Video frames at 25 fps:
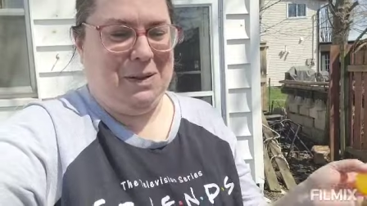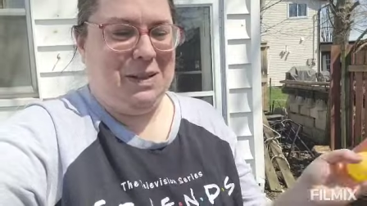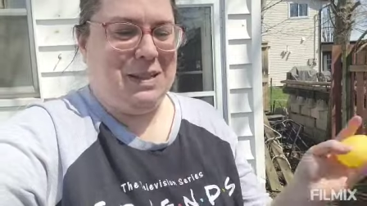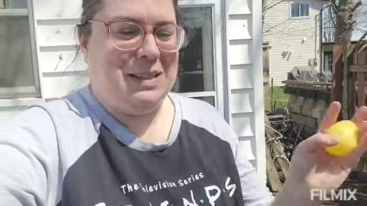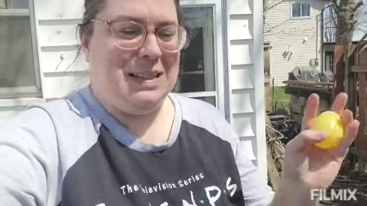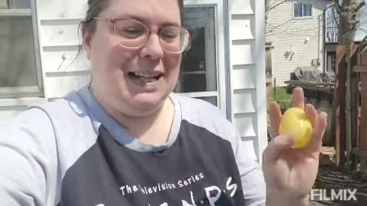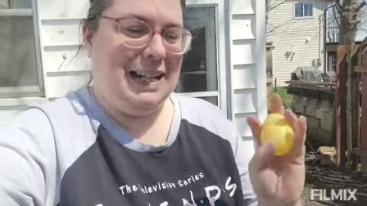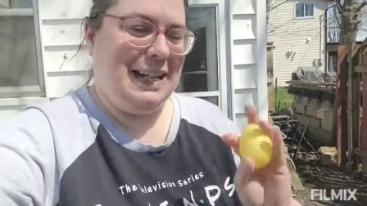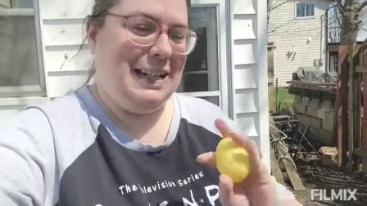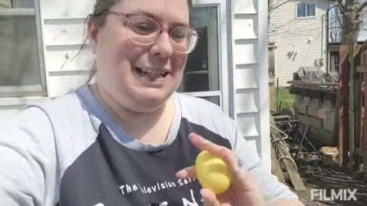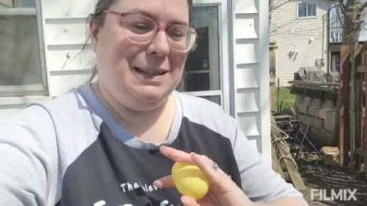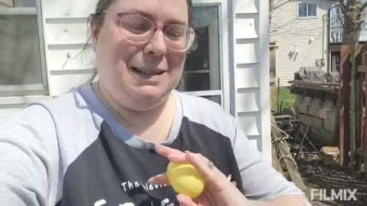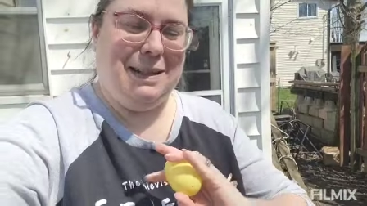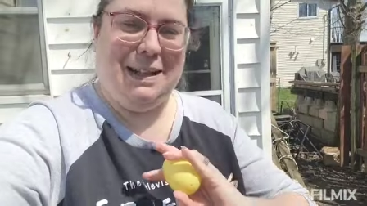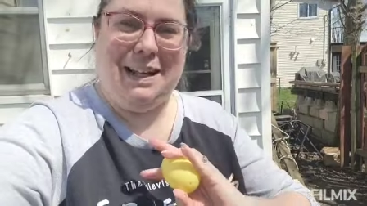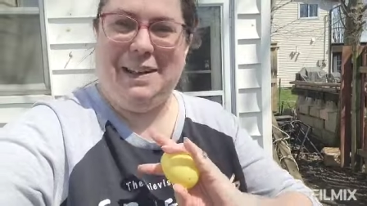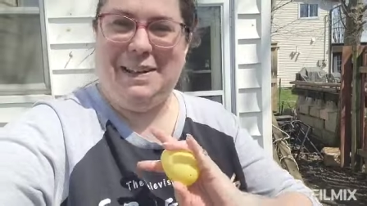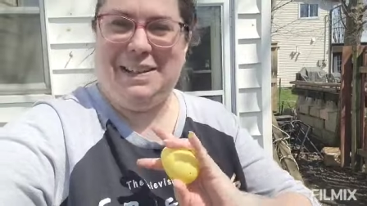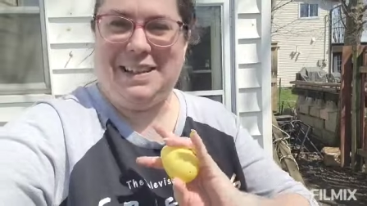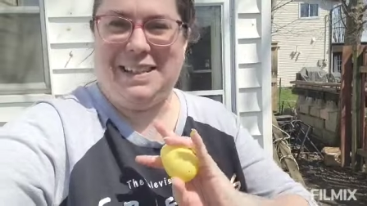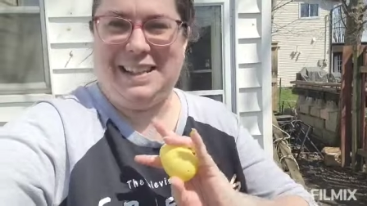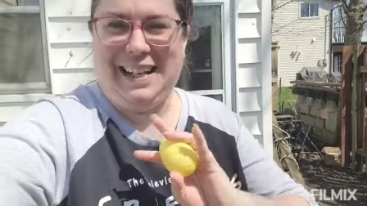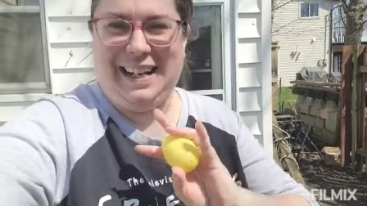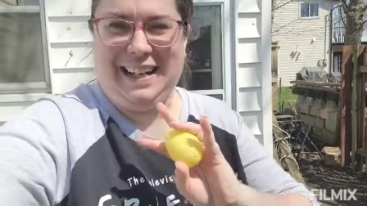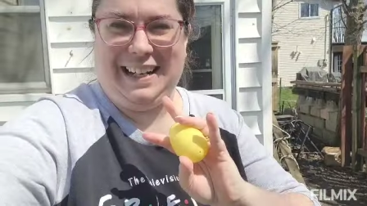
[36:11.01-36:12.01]
it's nice and
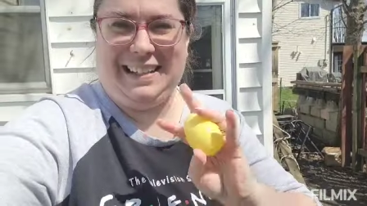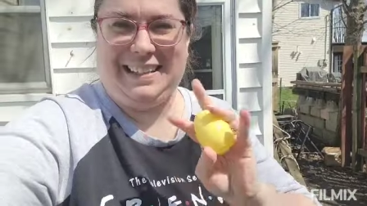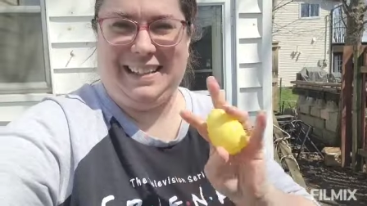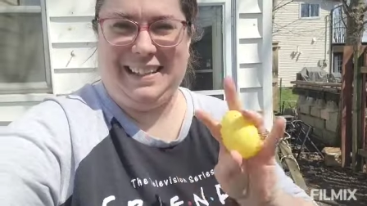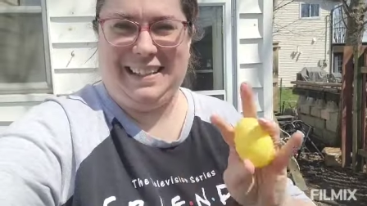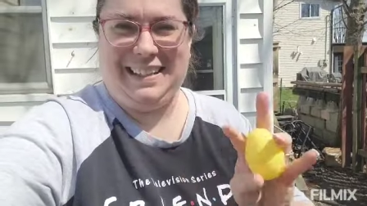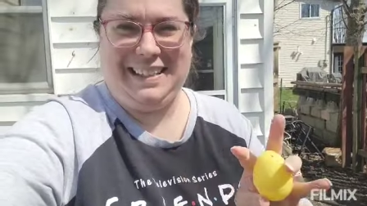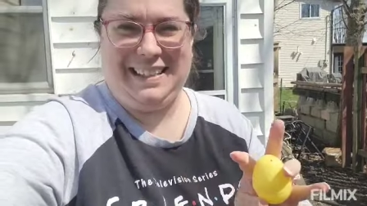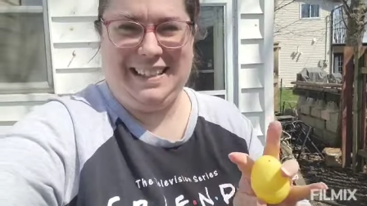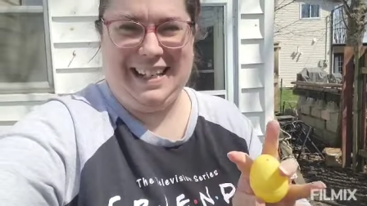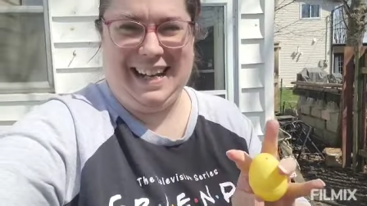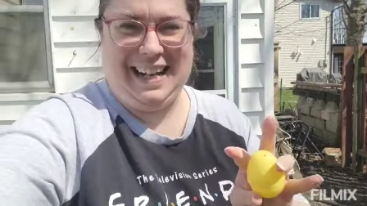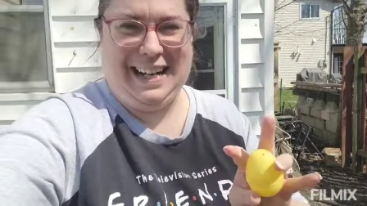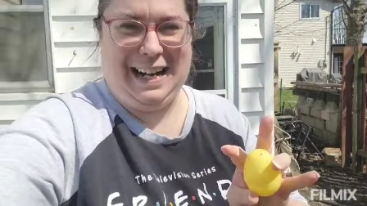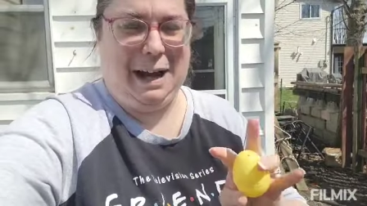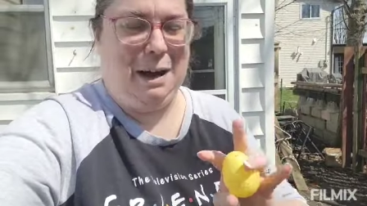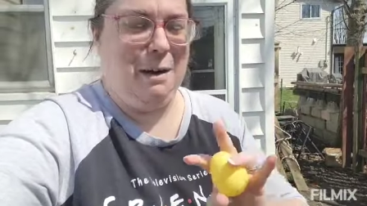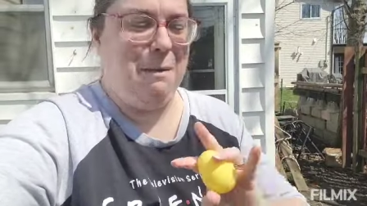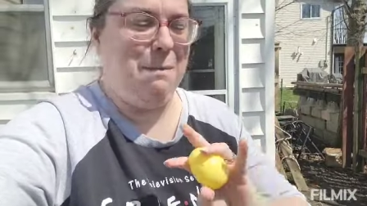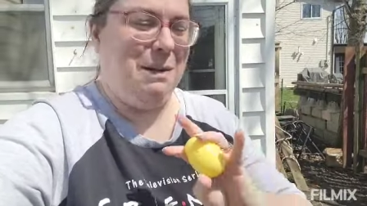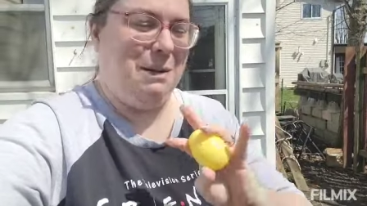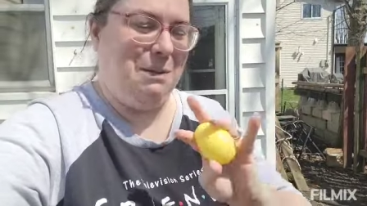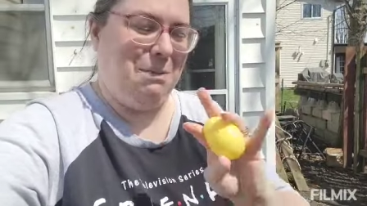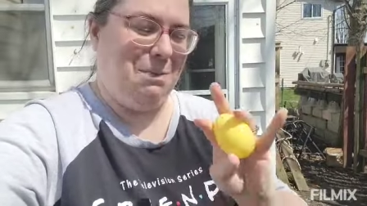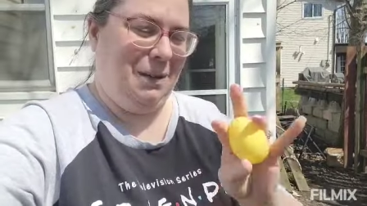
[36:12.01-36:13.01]
it's nice and set
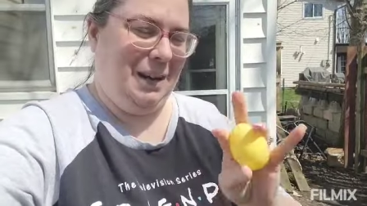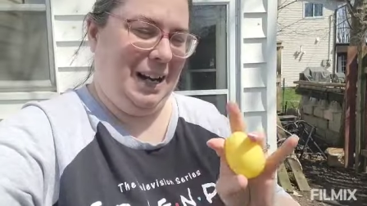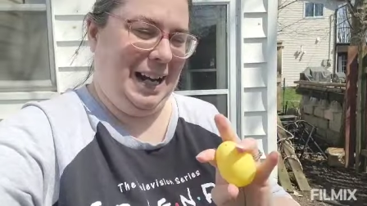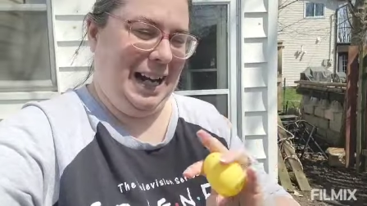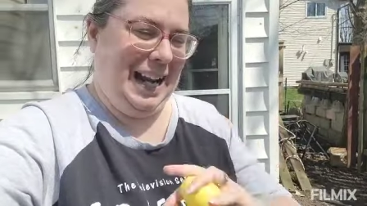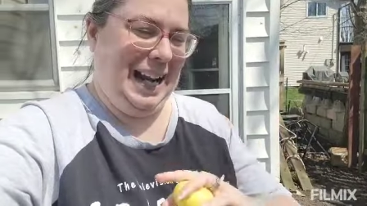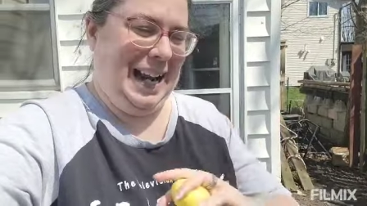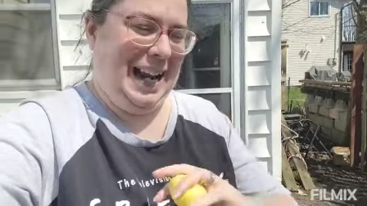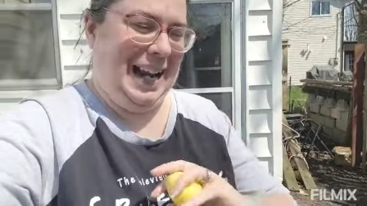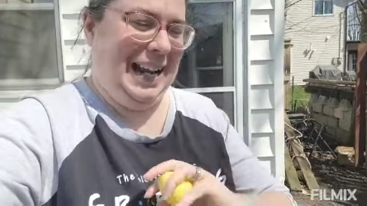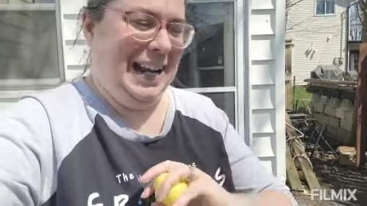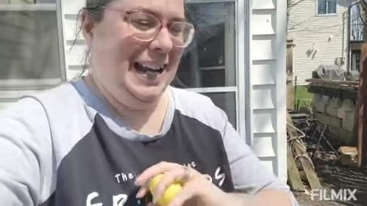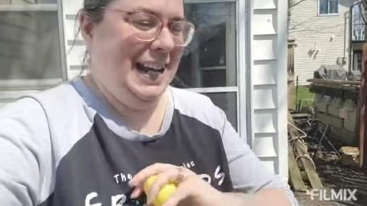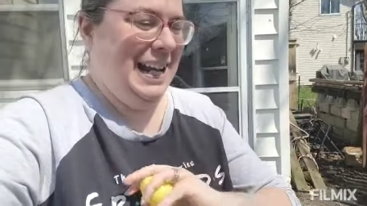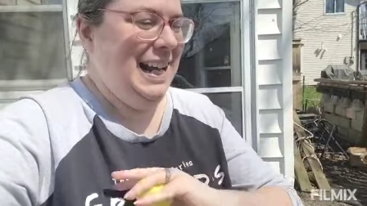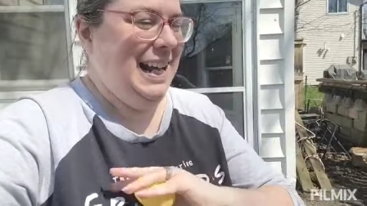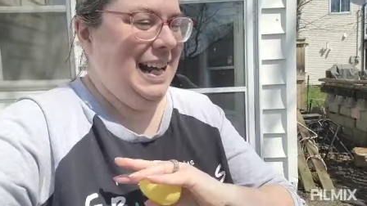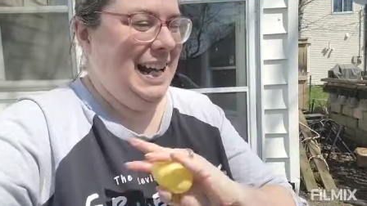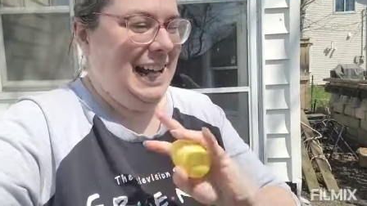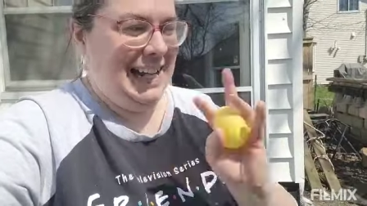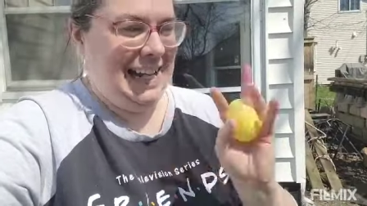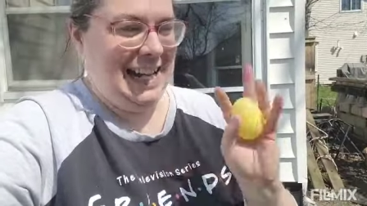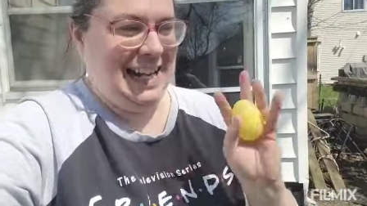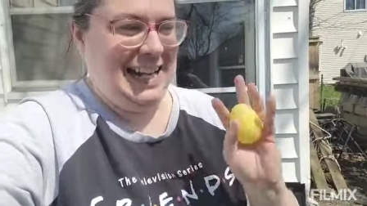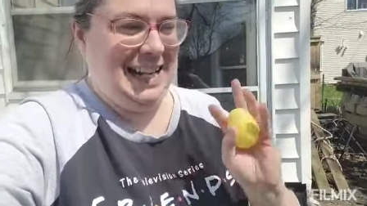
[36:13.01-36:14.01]
up and pretty and,
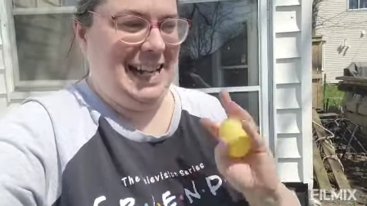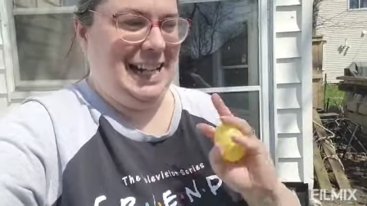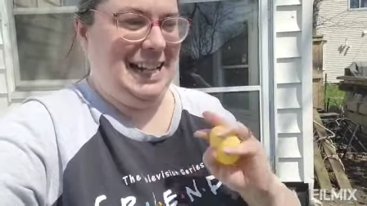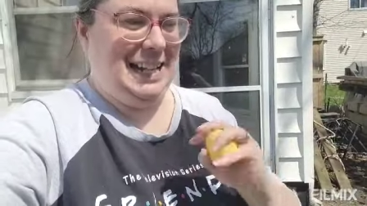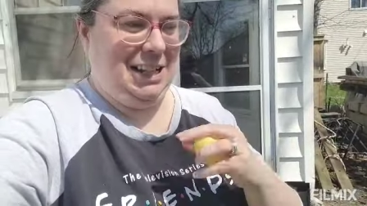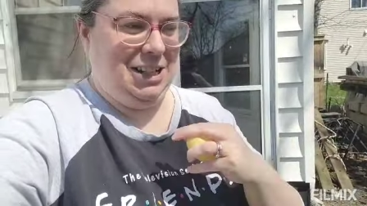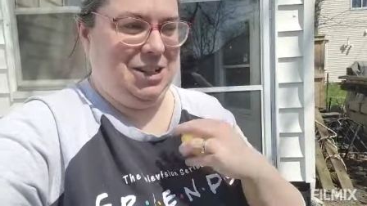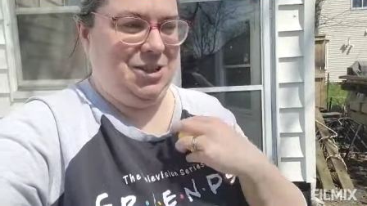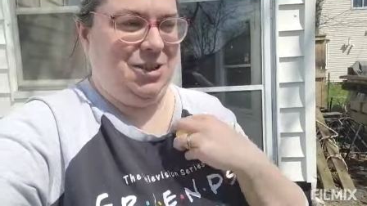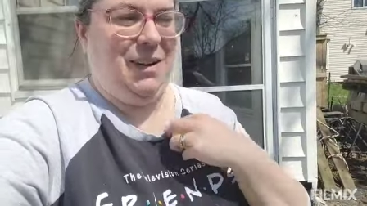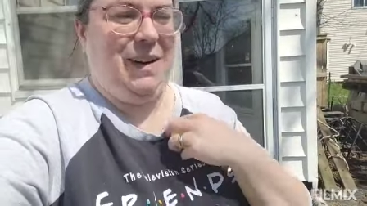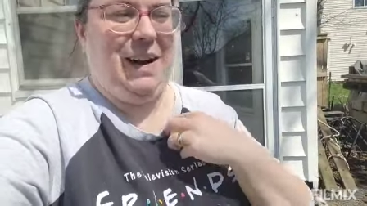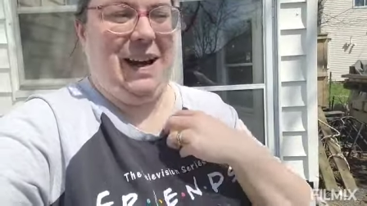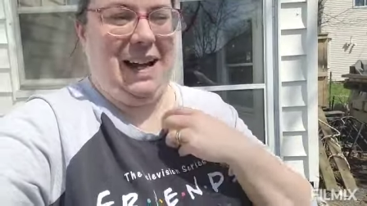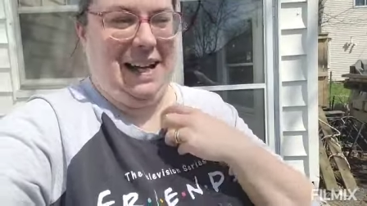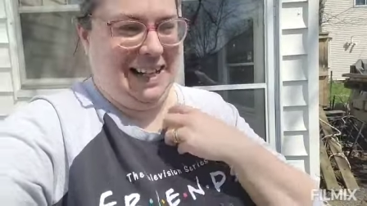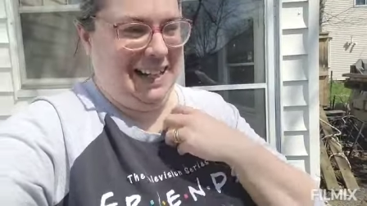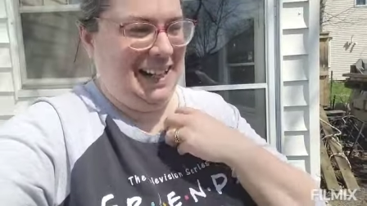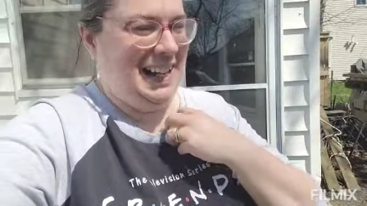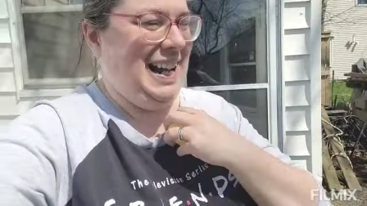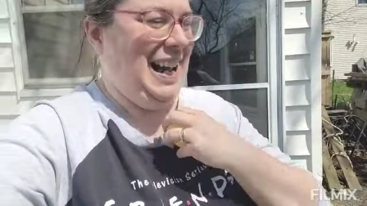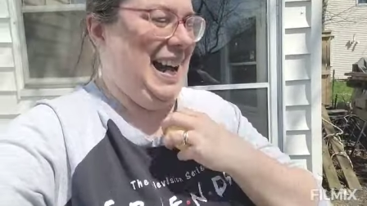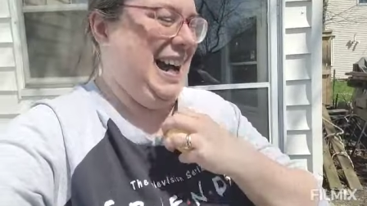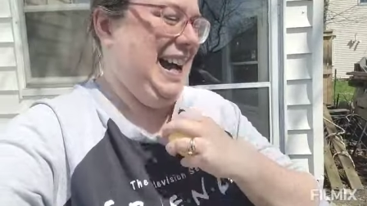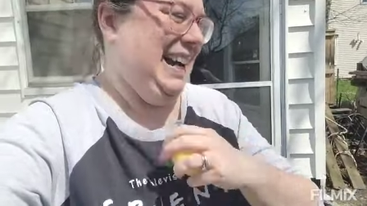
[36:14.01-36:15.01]
and then destroyed,
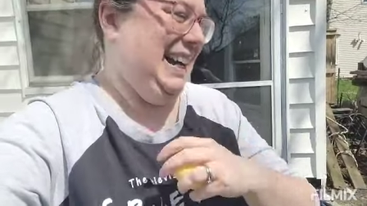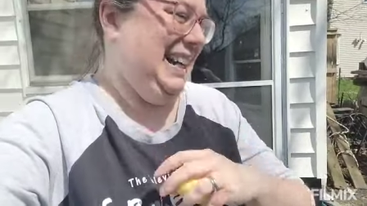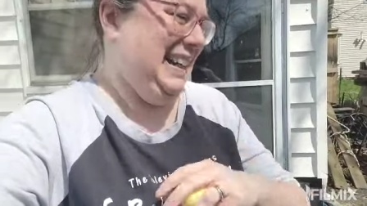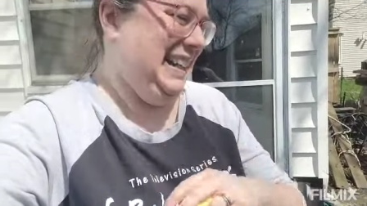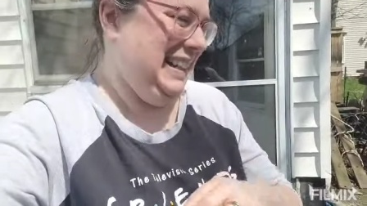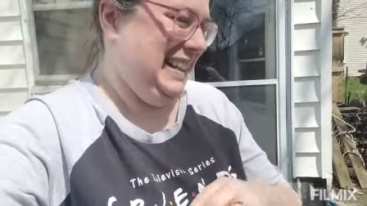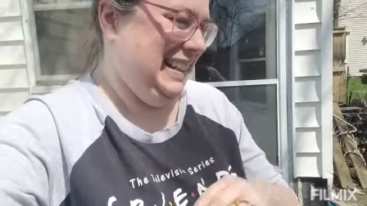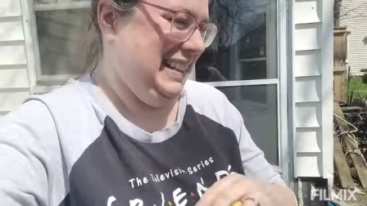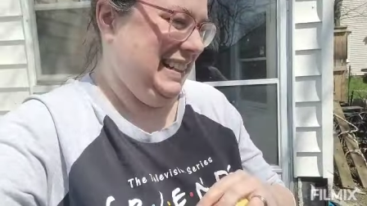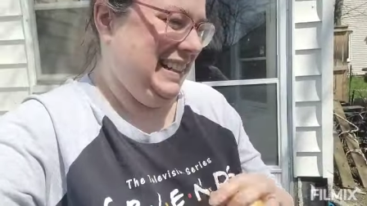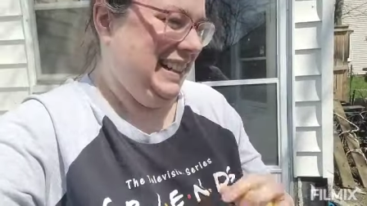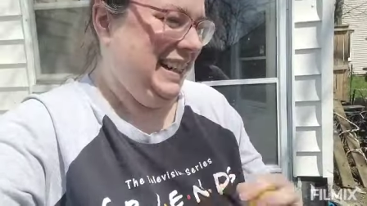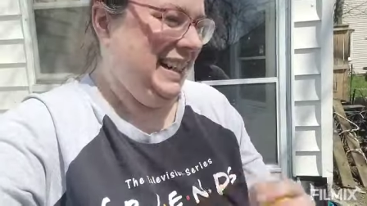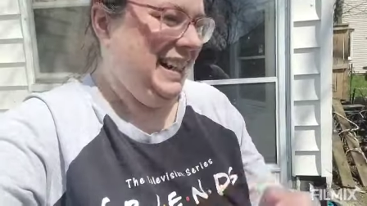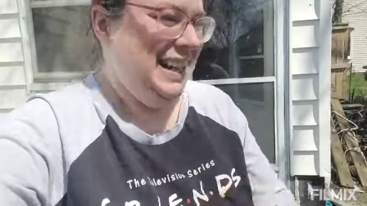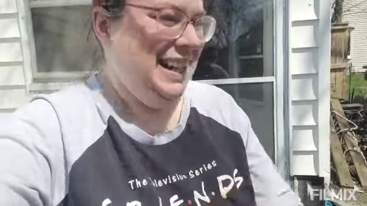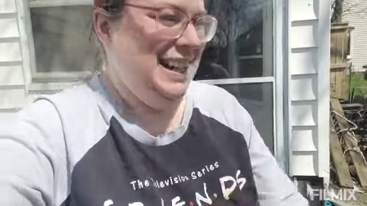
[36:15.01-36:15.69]
yeah,